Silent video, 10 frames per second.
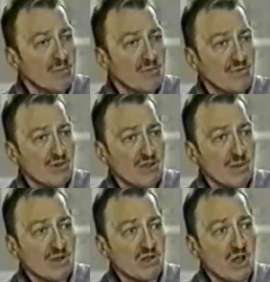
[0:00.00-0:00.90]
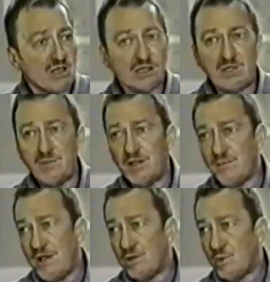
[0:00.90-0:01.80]
But first I want to talk a little bit
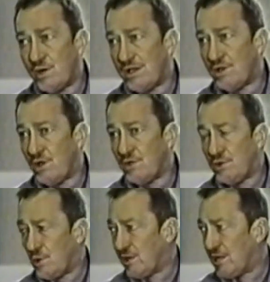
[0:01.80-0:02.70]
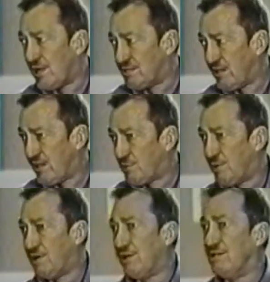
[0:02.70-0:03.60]
about what I call the organizing
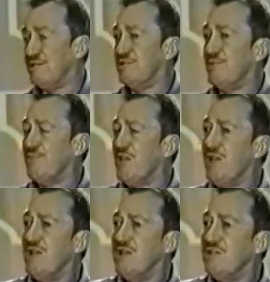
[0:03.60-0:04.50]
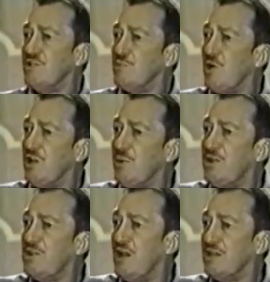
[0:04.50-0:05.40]
experience. This morning we
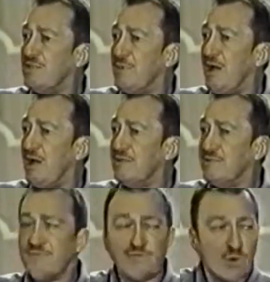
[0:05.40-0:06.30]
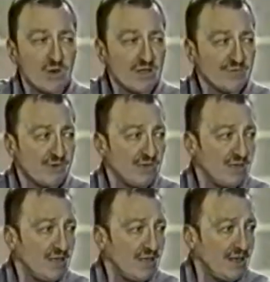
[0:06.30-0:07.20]
talked about 4 different
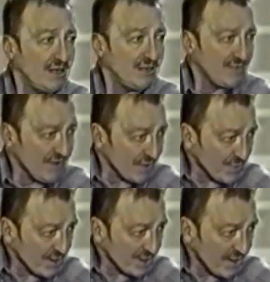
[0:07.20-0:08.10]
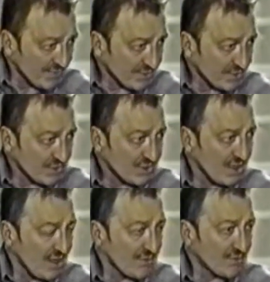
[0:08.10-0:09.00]
developmental levels
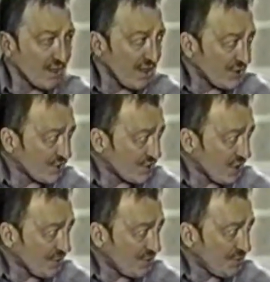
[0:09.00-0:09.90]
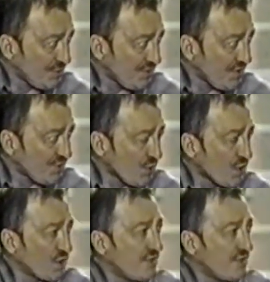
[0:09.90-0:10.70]
of relationship, 4